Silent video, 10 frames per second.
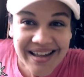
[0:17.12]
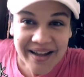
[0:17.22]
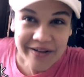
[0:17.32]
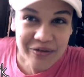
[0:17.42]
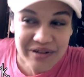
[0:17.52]

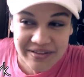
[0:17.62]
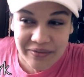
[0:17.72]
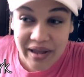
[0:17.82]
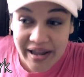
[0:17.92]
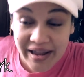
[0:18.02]
And the reason
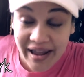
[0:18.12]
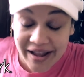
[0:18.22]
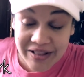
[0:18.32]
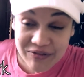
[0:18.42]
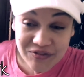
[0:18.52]
why
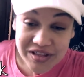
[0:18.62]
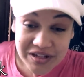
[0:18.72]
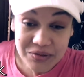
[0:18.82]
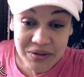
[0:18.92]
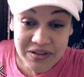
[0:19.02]
I didn't feel
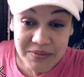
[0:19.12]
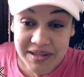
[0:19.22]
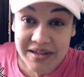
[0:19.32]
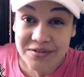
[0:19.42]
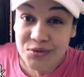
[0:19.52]
like doing it is
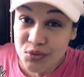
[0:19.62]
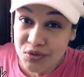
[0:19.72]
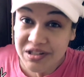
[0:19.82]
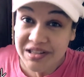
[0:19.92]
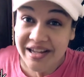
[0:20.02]
because it was
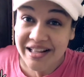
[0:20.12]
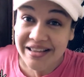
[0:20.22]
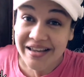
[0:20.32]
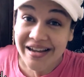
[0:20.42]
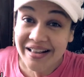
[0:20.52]
really late
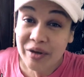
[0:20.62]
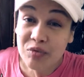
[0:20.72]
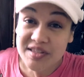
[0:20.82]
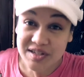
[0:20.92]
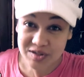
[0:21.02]
at night and I
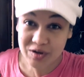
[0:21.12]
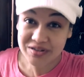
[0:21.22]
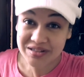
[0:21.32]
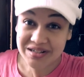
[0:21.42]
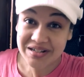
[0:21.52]
was
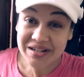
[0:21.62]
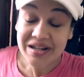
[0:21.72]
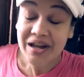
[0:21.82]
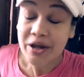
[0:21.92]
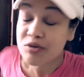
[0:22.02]
exhausted.
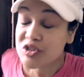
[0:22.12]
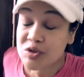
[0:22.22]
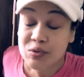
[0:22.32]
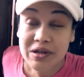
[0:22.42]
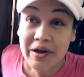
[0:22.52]
I was
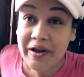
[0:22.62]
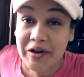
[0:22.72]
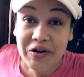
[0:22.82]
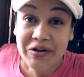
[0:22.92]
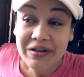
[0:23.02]
so
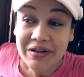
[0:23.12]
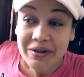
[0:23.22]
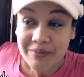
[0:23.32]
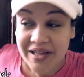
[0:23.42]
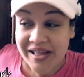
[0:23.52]
tired.
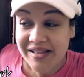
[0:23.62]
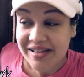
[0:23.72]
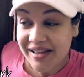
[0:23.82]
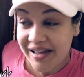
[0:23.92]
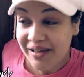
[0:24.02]
But
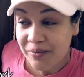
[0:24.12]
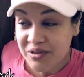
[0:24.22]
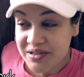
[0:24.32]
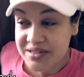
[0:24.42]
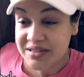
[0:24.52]
I
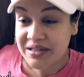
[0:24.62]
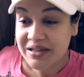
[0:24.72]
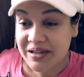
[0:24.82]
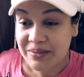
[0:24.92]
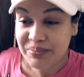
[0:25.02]
went to
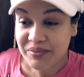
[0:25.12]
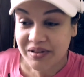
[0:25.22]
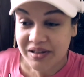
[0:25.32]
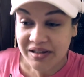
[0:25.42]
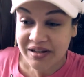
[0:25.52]
sleep
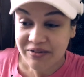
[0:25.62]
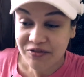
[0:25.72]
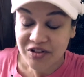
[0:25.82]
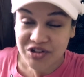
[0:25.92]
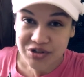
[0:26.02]
and
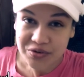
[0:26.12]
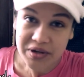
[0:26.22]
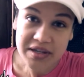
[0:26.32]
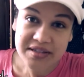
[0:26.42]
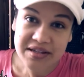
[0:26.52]
finished the
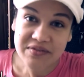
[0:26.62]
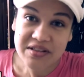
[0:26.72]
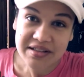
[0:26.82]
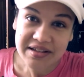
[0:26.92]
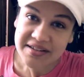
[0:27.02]
rest of
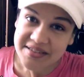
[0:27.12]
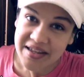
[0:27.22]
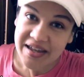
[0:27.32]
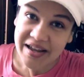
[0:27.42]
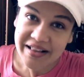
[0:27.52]
it the next
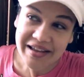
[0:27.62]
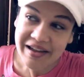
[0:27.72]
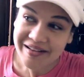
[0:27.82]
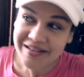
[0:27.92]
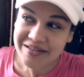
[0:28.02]
day and I
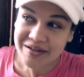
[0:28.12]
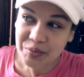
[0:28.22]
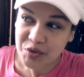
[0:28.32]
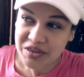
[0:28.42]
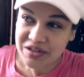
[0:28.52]
got it
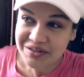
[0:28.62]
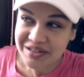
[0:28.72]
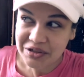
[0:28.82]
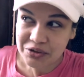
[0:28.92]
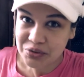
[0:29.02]
done within
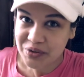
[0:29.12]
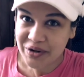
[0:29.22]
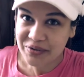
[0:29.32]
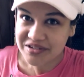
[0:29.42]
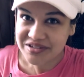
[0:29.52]
like two
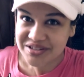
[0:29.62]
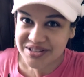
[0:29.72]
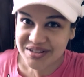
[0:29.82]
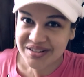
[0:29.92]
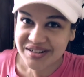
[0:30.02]
hours.